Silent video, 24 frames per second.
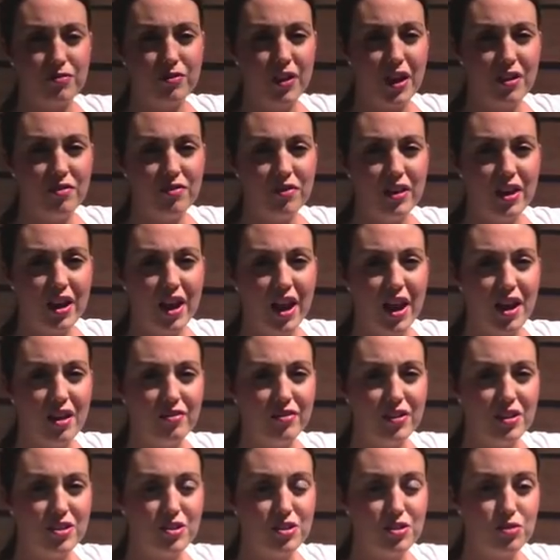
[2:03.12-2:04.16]

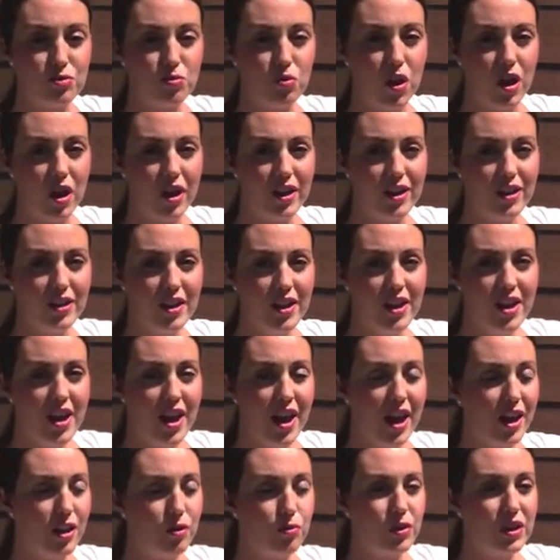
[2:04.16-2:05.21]
5.5 inches wide,
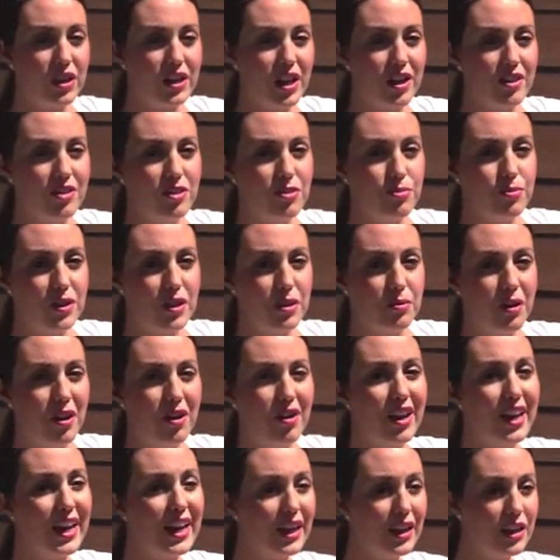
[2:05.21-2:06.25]
and we cut them at
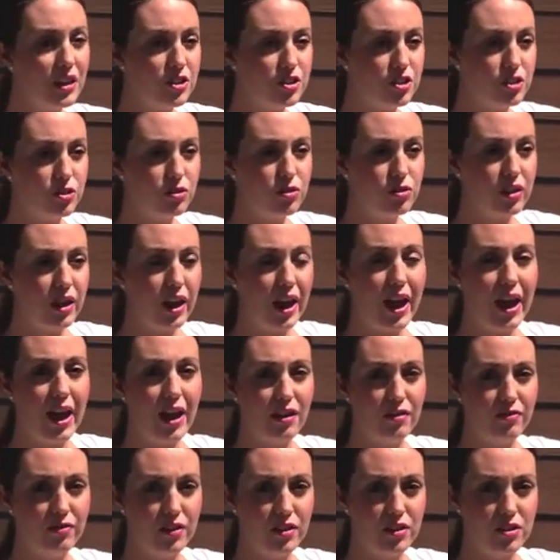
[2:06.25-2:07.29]
about
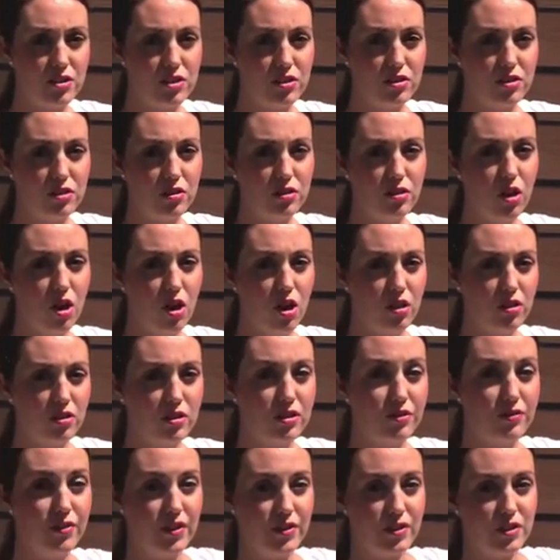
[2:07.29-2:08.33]
82.5 inches long
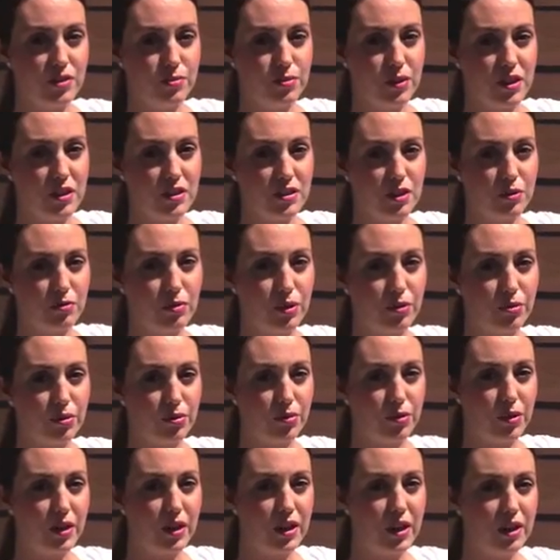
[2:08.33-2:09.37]
to fit the space that we were
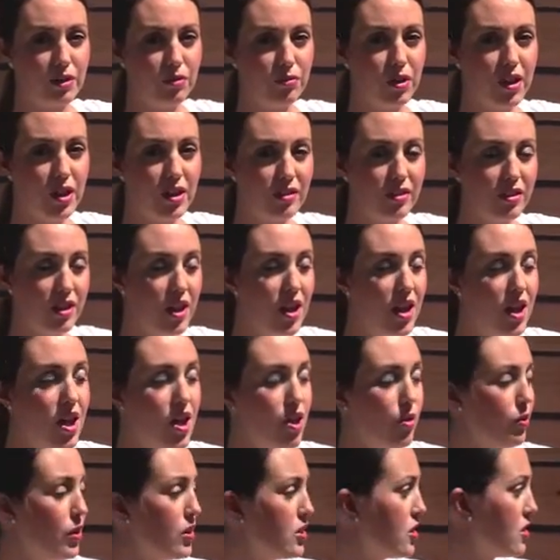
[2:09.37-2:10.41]
working with.
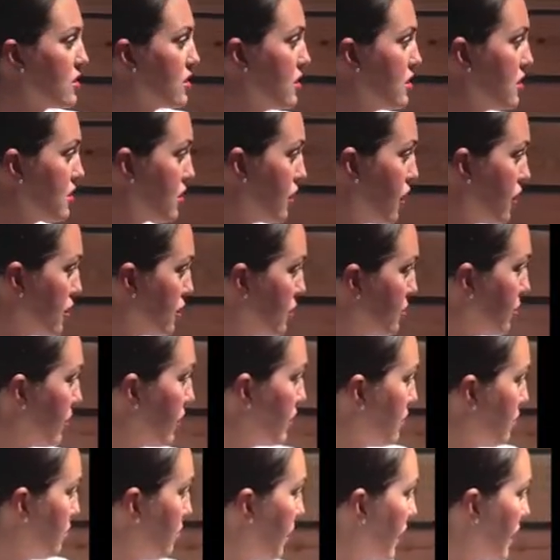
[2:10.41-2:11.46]
We just installed them
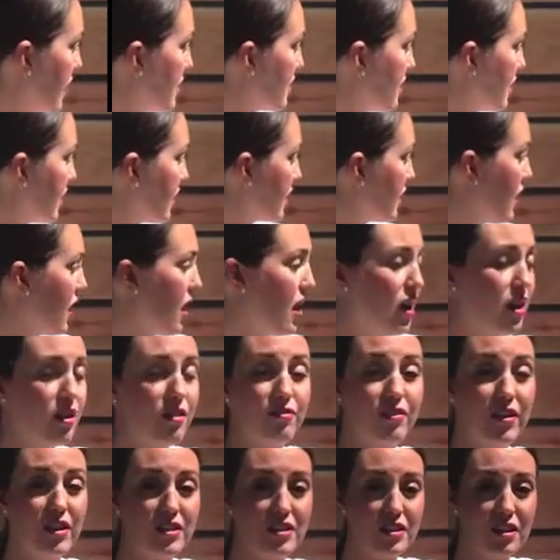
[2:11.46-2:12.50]
with basic
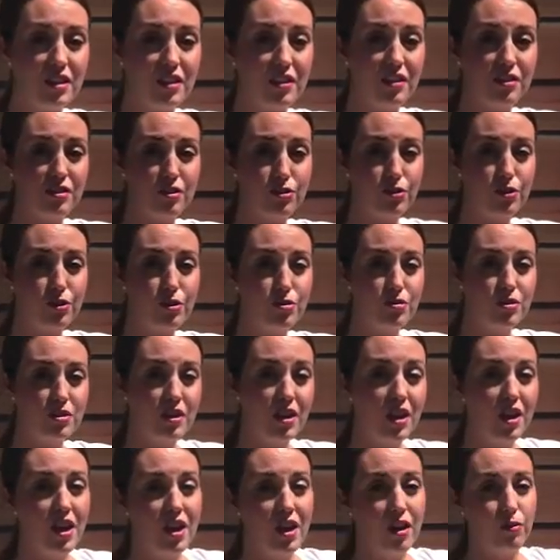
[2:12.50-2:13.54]
fencing screws
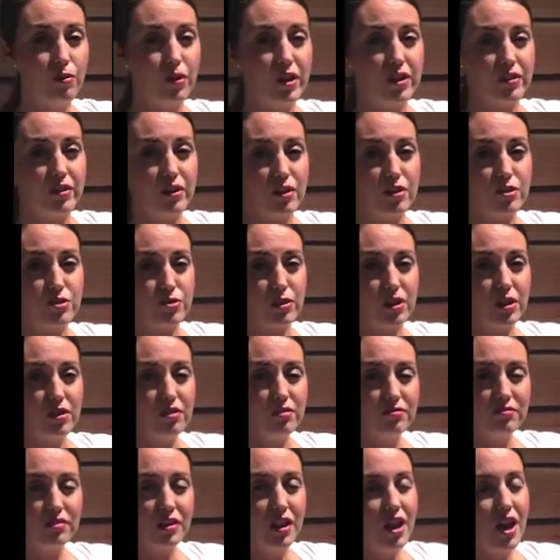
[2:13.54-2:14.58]
with our
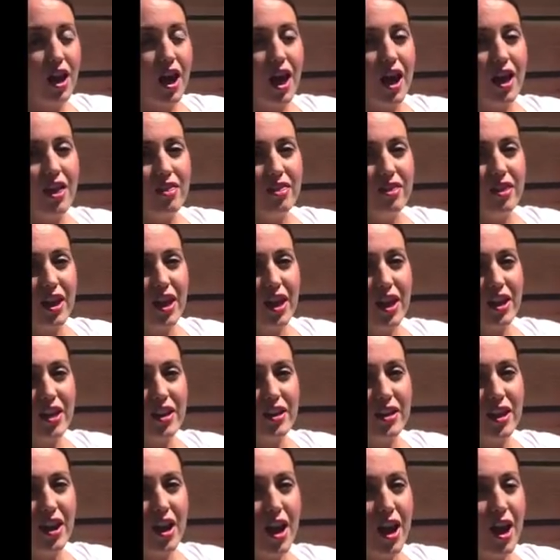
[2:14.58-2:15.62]
drill, and
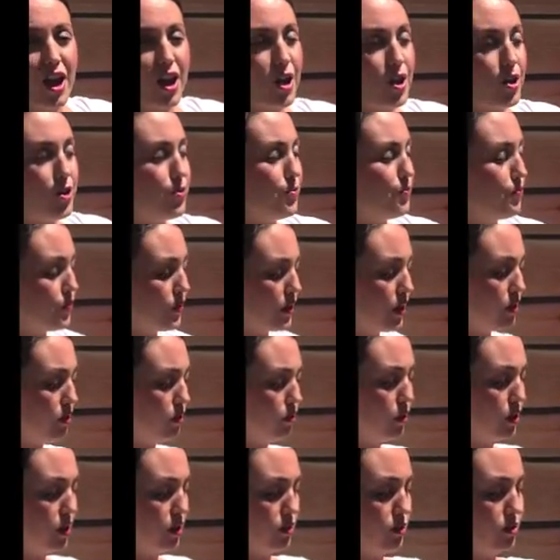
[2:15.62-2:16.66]
then
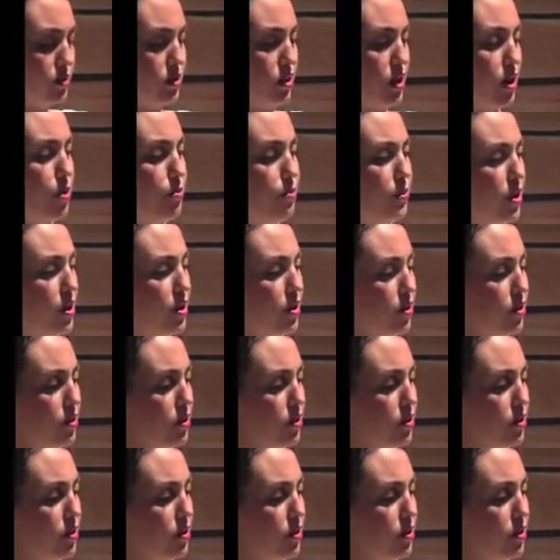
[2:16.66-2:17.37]
we used some